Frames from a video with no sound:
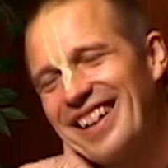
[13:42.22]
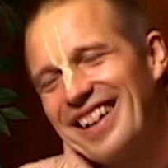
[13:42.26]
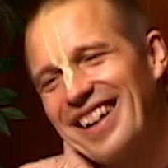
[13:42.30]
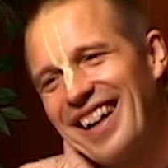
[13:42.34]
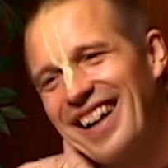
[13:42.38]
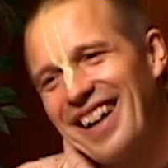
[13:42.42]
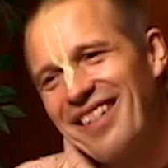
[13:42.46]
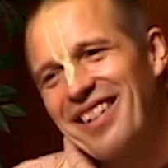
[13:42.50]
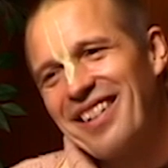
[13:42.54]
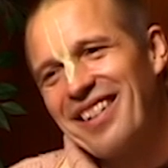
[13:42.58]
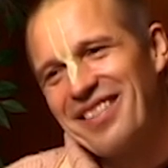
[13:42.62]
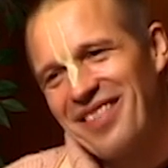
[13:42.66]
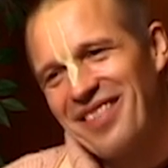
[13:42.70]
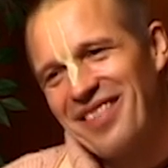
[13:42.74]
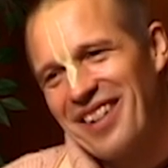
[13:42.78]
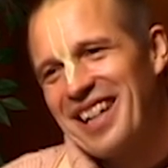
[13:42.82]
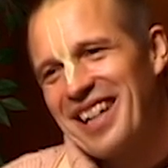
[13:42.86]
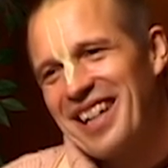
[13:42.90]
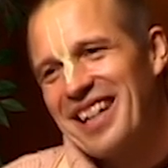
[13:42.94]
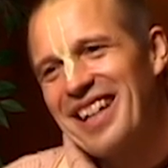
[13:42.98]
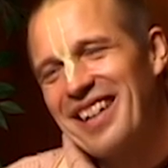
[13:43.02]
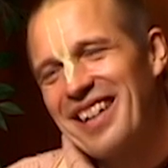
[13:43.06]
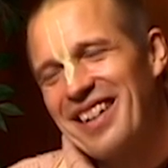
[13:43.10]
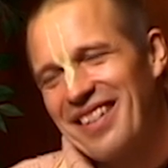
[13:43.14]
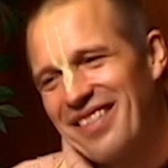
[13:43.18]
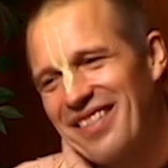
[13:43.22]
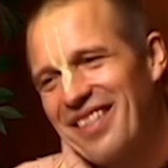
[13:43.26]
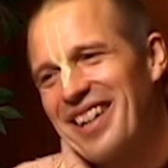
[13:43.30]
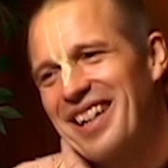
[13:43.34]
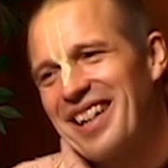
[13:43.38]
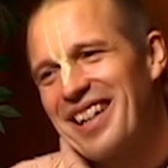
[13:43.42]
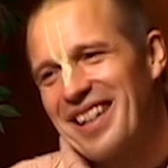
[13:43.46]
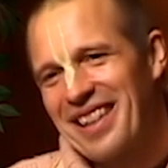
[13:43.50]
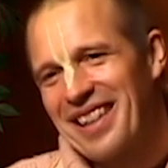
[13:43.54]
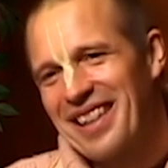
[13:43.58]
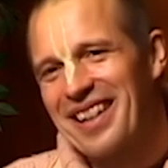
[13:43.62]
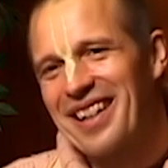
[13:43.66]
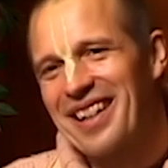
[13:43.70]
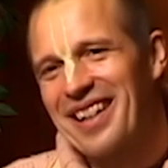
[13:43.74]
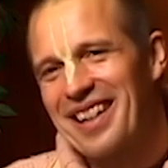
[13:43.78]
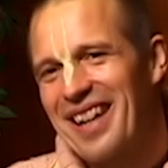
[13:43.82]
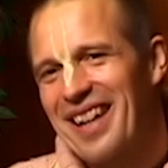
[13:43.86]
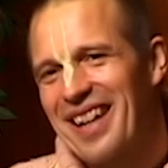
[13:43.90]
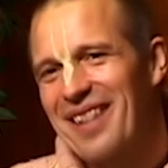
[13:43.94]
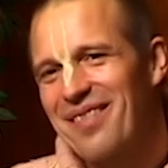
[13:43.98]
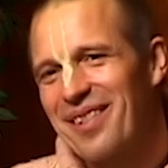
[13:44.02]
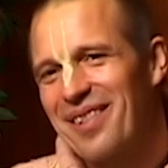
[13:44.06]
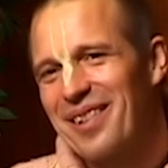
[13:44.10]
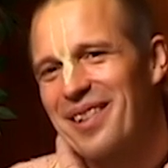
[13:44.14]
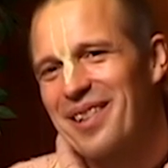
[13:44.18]
I was very, very
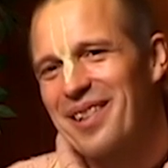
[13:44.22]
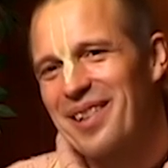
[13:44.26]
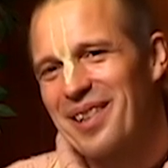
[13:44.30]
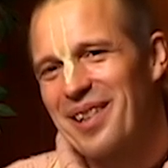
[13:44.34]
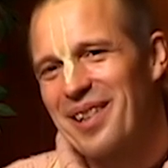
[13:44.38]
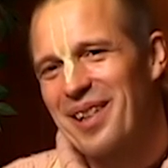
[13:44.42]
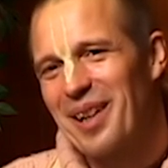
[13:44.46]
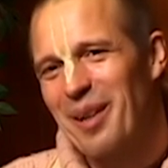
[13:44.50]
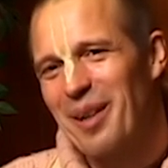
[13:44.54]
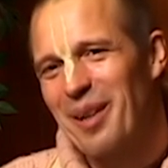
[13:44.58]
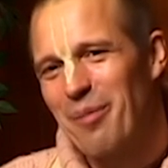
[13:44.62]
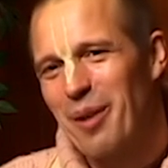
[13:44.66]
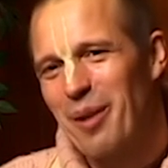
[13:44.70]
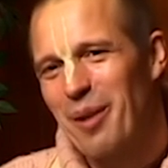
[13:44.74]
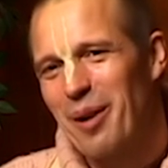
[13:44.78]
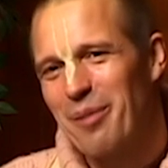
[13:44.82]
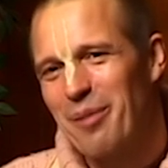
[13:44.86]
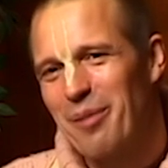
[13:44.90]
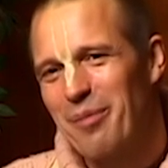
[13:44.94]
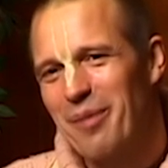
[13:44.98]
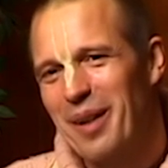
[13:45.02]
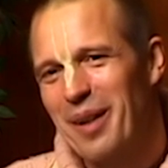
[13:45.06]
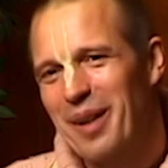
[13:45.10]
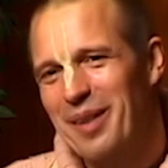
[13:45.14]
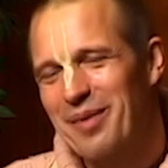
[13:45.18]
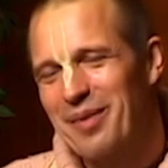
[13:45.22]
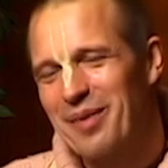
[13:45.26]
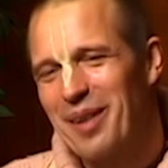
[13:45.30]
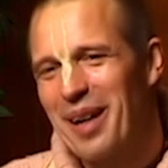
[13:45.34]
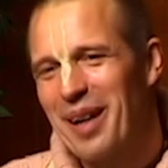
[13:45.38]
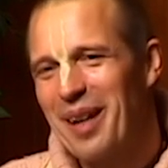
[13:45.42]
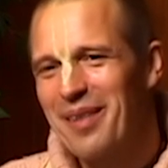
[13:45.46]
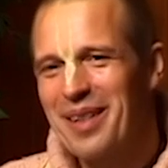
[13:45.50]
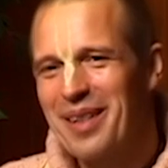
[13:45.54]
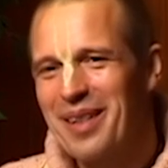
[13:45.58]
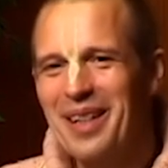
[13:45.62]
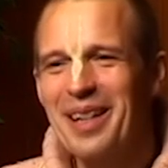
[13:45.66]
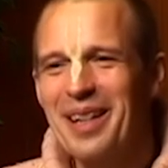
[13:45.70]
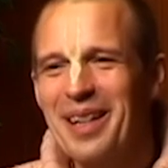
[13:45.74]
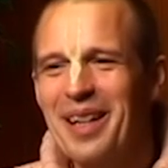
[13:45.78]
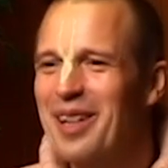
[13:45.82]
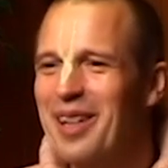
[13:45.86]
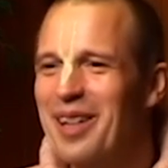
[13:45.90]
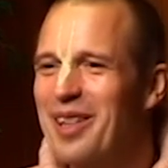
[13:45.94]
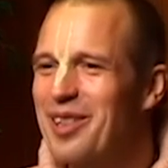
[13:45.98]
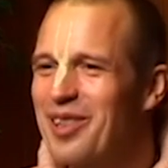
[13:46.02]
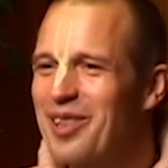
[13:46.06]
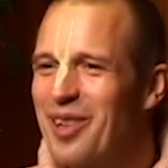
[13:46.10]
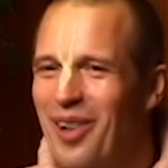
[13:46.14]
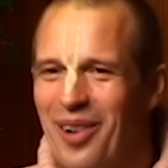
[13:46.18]
grateful to Srila Prabhupada for having
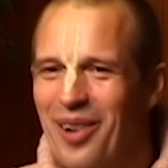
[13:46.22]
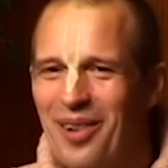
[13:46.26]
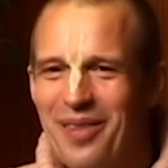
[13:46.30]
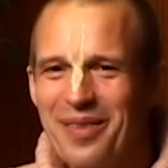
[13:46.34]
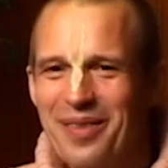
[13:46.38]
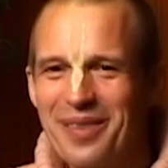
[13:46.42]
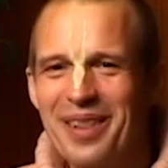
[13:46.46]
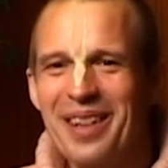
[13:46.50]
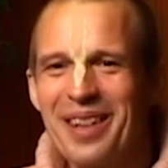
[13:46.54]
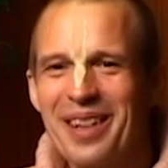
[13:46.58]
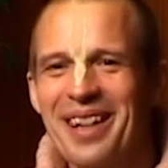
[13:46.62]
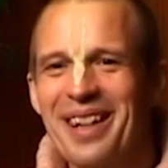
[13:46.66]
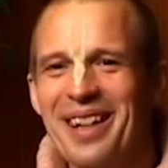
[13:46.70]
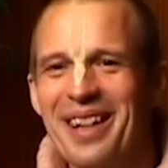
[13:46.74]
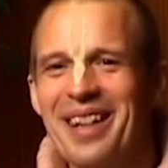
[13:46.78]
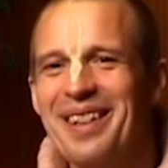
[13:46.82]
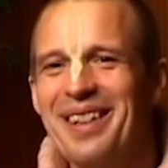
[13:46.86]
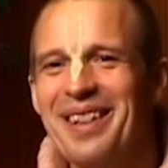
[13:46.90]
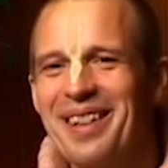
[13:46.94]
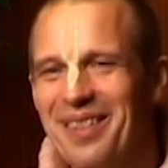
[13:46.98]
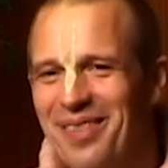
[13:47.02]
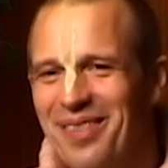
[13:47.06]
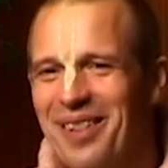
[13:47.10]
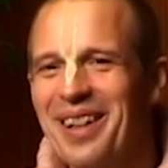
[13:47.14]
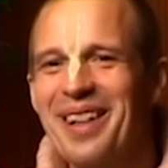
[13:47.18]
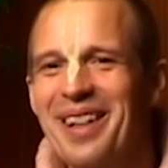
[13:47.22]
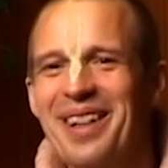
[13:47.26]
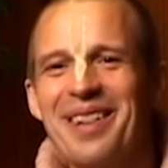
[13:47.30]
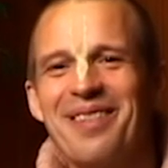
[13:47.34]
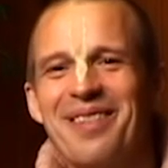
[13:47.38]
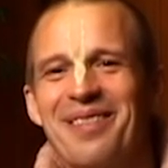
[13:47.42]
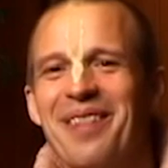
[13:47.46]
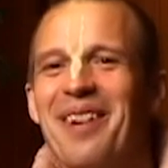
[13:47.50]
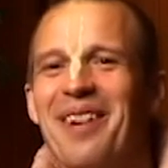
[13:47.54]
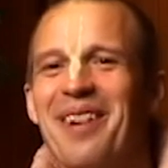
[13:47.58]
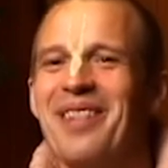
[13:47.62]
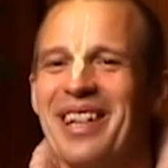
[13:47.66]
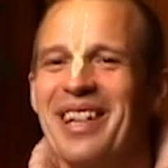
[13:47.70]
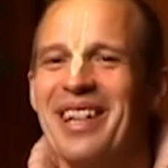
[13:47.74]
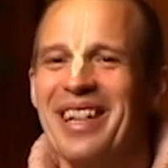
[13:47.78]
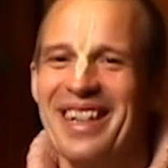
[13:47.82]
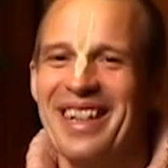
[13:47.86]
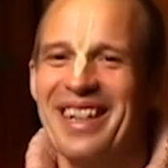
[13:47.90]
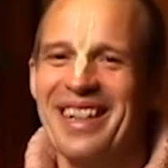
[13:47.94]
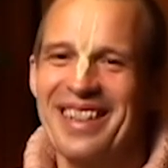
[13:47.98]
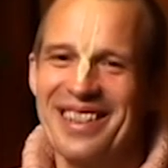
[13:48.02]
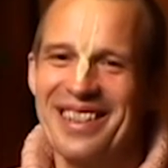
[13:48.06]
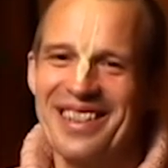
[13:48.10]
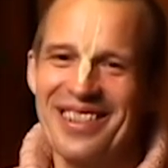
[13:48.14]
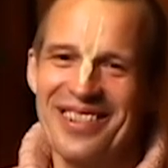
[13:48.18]
solved a difficult family
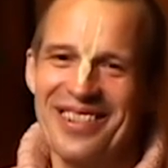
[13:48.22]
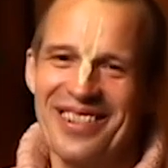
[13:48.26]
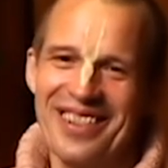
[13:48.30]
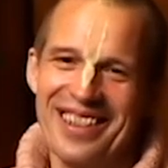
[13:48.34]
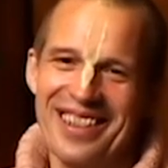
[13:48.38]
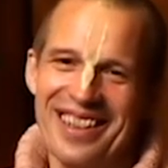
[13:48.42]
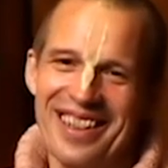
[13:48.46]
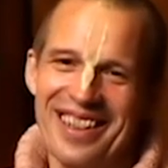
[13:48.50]
issue.